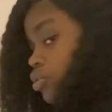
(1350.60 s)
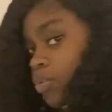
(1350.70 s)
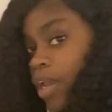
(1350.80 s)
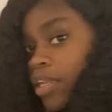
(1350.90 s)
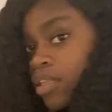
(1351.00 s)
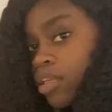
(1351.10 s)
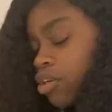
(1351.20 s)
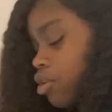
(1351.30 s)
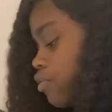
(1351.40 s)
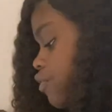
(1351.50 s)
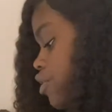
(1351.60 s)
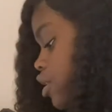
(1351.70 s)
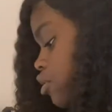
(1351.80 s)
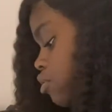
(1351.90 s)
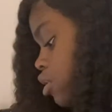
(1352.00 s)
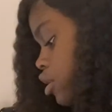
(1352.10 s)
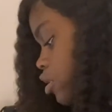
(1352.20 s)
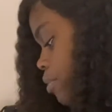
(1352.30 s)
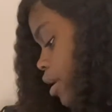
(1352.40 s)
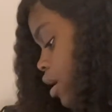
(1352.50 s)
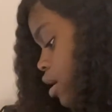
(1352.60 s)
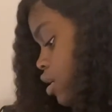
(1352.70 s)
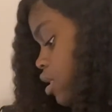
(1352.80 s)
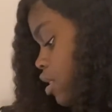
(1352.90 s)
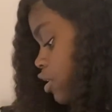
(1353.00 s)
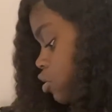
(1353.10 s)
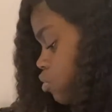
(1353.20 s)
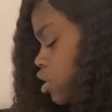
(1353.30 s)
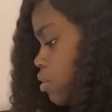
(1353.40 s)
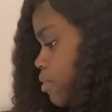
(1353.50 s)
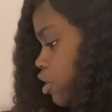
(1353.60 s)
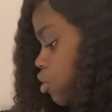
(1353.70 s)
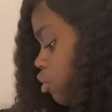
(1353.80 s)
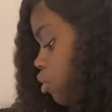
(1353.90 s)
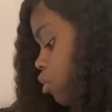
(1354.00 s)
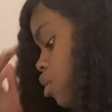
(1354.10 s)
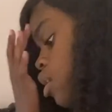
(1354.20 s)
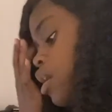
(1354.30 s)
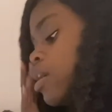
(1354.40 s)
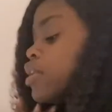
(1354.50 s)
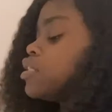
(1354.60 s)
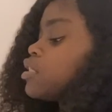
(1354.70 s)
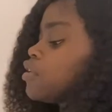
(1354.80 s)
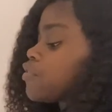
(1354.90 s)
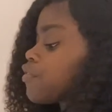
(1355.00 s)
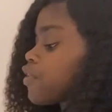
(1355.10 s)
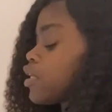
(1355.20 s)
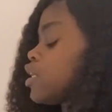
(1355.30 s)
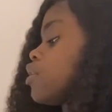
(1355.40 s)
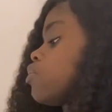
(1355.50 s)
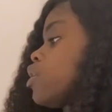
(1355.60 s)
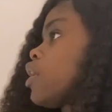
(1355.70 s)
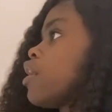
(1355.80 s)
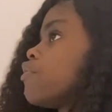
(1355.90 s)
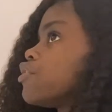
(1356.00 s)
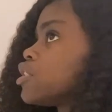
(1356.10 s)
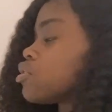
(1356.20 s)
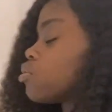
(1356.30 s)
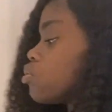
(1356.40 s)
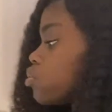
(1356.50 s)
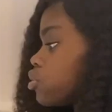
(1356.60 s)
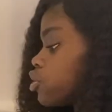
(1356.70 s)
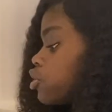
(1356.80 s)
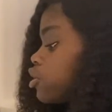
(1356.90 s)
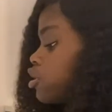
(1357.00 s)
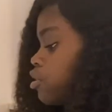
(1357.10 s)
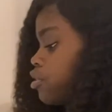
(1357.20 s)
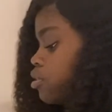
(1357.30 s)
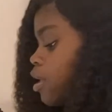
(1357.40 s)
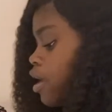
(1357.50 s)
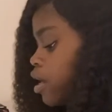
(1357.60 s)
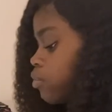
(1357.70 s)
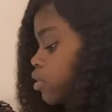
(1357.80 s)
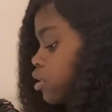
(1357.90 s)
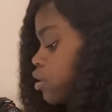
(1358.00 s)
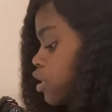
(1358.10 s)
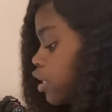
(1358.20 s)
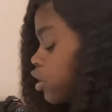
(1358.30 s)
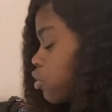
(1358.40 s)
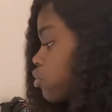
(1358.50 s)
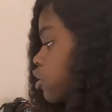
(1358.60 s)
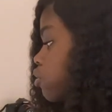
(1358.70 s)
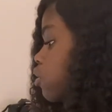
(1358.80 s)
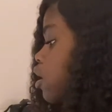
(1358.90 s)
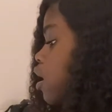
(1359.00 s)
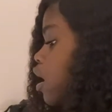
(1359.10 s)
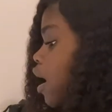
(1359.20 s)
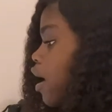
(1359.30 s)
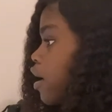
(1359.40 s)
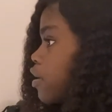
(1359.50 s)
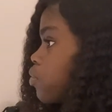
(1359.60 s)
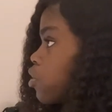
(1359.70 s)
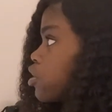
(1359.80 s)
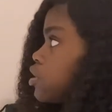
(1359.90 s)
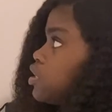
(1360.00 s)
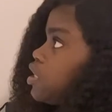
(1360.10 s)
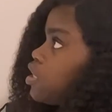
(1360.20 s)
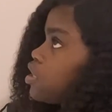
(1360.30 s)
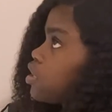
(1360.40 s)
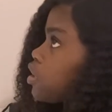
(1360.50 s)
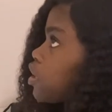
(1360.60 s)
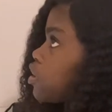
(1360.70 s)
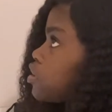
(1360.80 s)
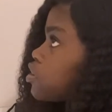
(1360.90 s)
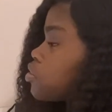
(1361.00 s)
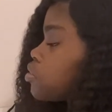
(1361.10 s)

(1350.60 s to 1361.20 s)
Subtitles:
writing like all of the thank you cards by hand, and that's really my goal, is even if I can't write every single order a handwritten thank you note, I want to get like at least